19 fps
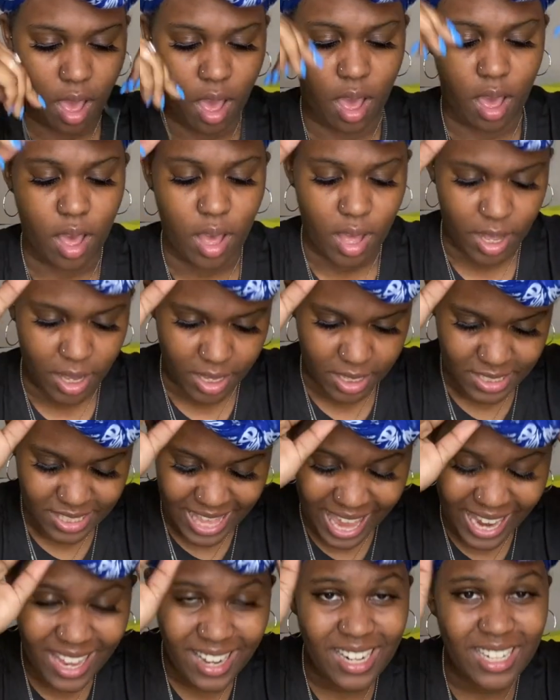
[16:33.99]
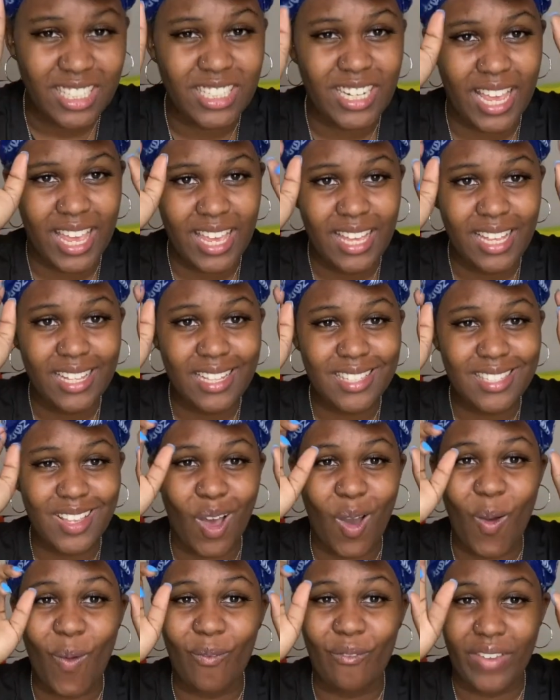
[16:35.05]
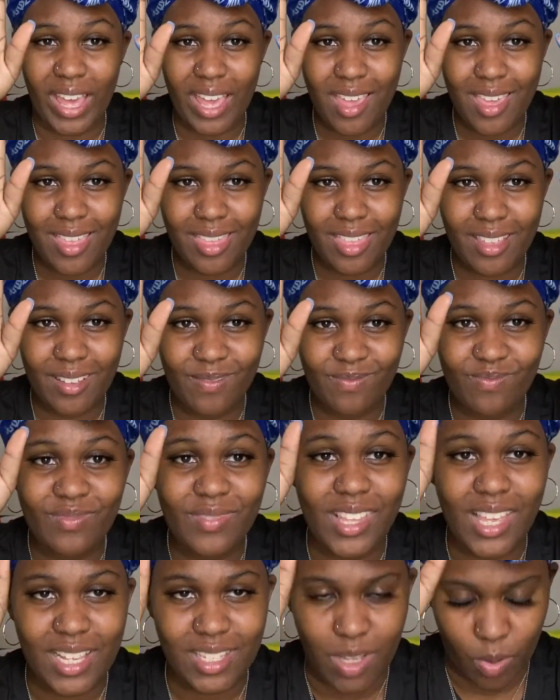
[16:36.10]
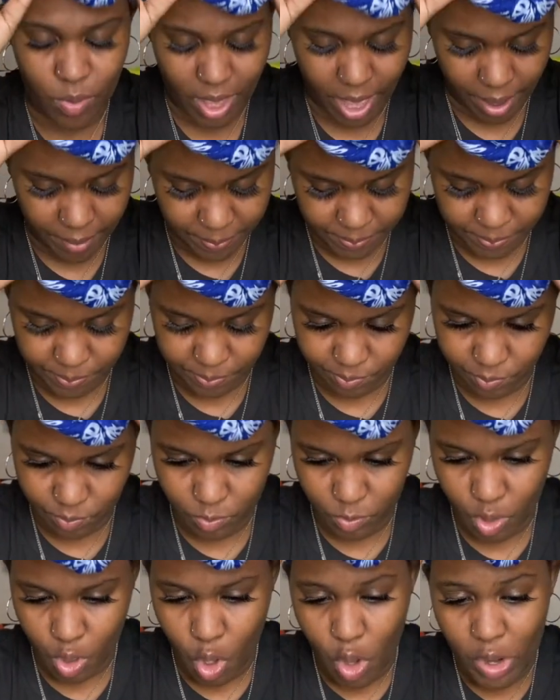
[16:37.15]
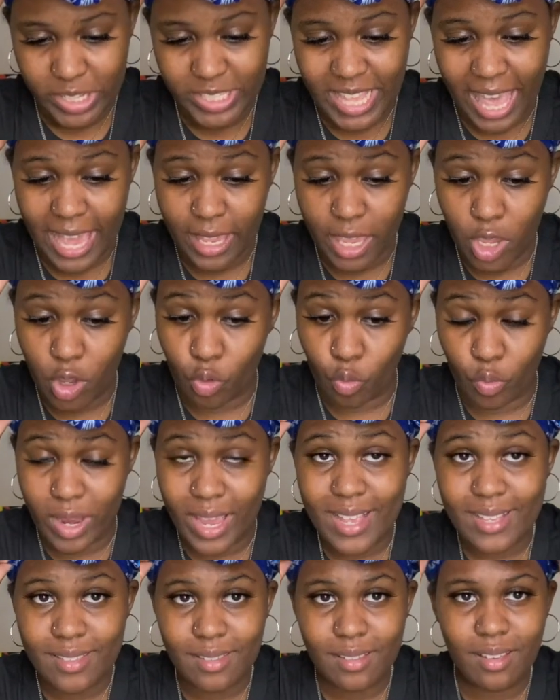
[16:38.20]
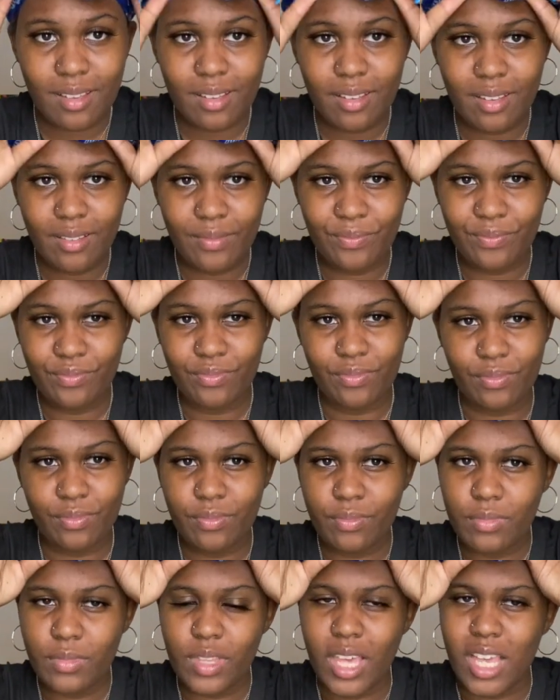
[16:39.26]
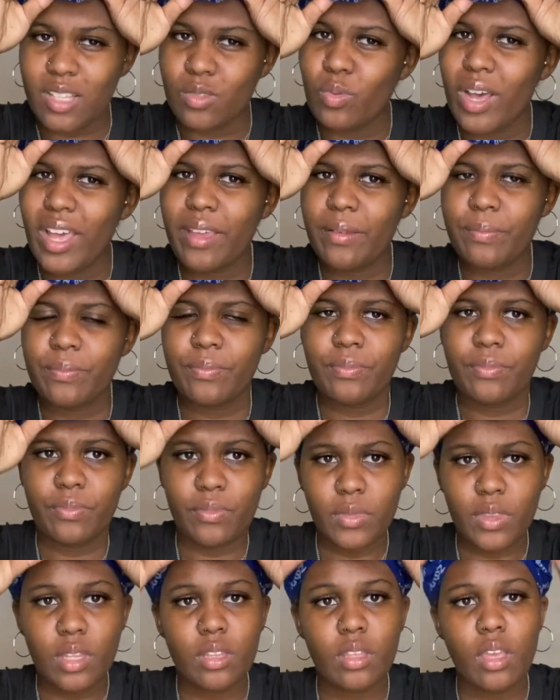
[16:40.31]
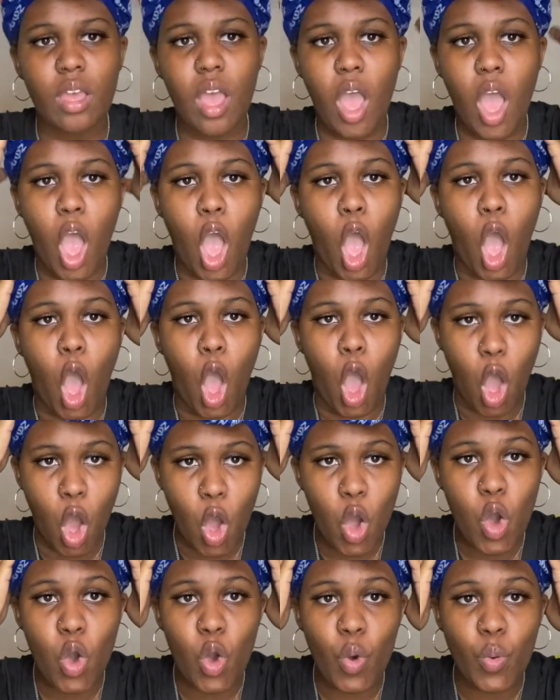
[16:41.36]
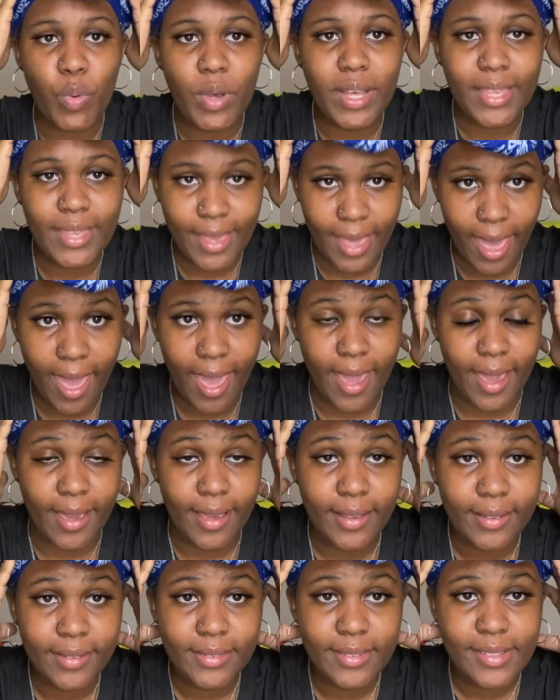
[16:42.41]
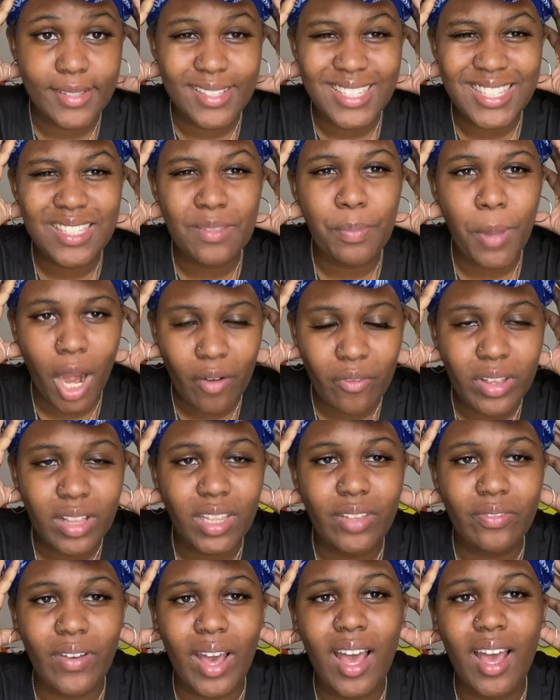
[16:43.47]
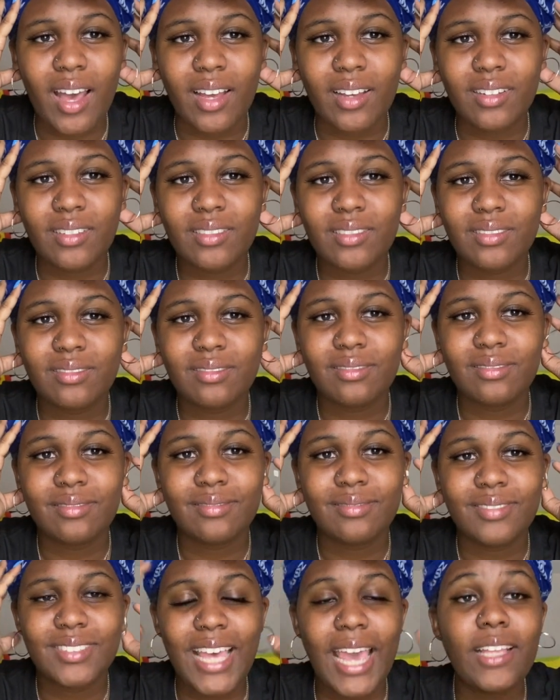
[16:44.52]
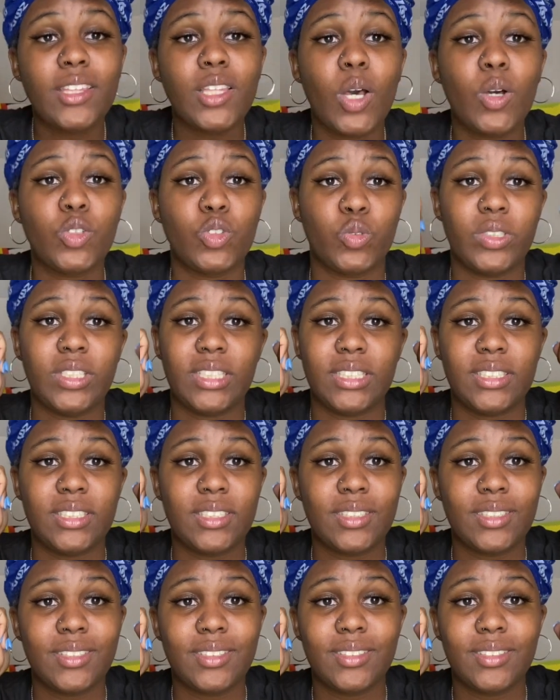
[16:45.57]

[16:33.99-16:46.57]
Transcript: Taking a chance on faith is okay. Taking risk is what? Okay. It's perfectly fine. Take those risks.